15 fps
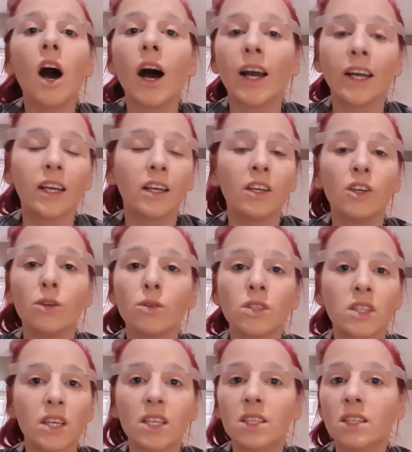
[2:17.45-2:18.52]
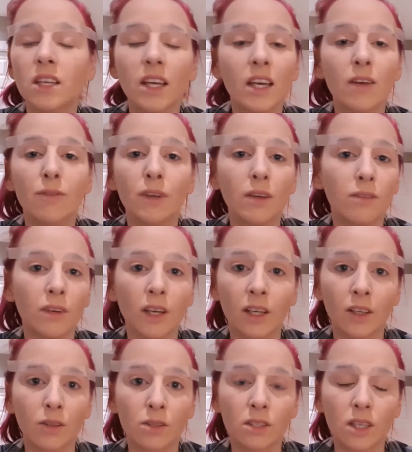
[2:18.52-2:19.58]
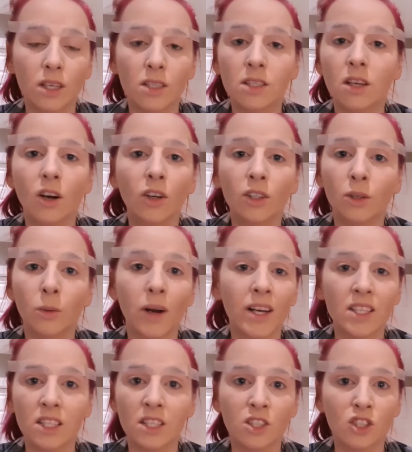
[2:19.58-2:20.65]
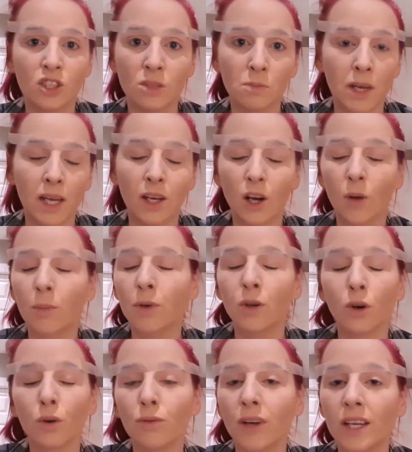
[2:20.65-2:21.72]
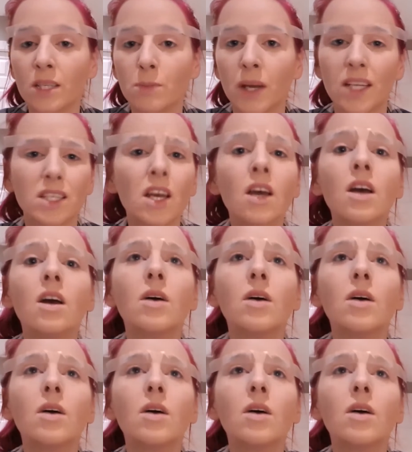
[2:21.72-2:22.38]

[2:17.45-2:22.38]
I use this if even I use this. Otherwise, it's just makeup, no face paint.